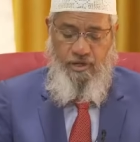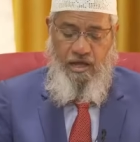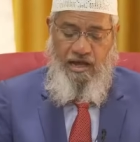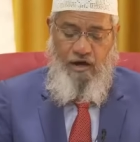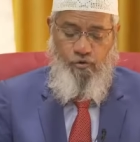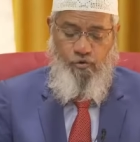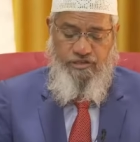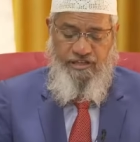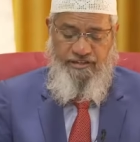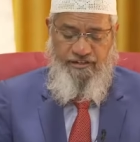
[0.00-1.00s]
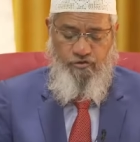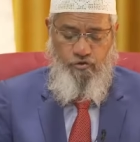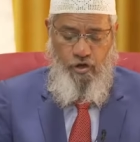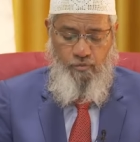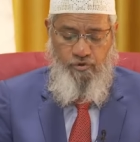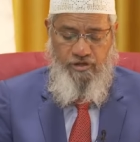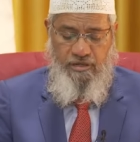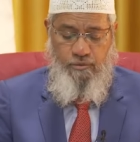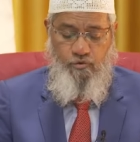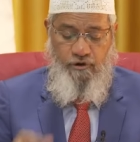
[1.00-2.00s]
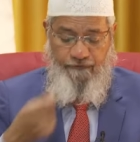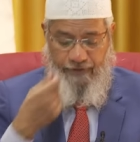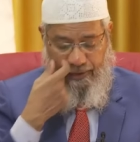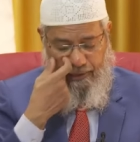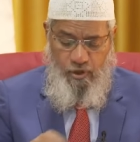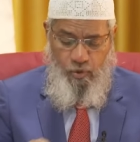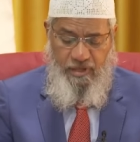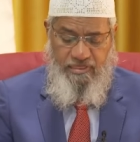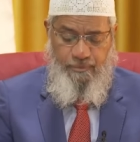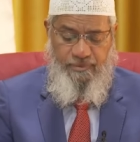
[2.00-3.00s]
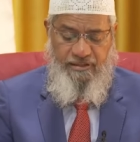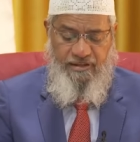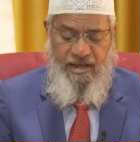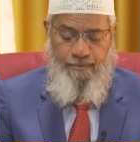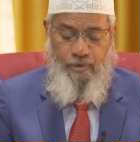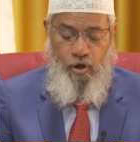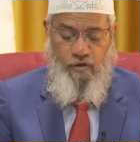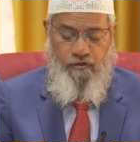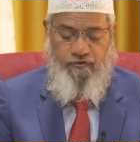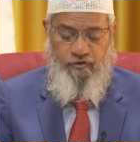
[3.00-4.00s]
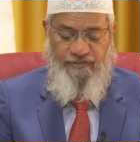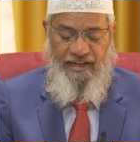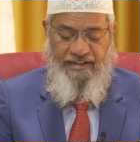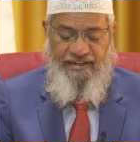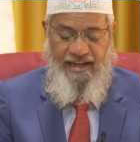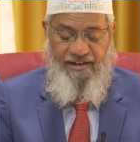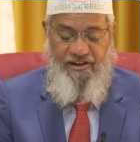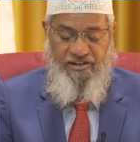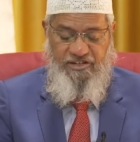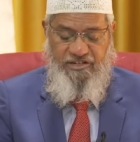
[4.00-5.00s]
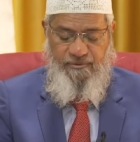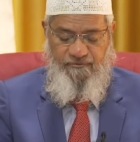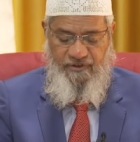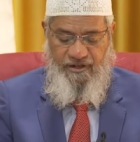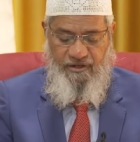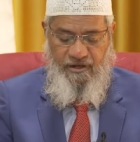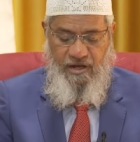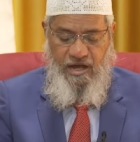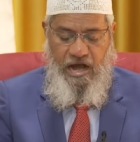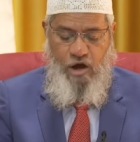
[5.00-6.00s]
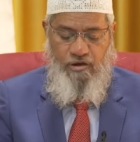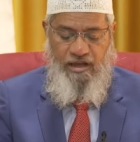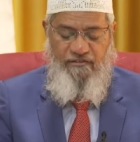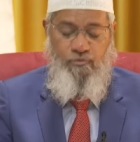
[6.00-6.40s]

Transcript: How to suggest to non-Muslims who are afraid to accept Islam because of society and relationship fear? How can we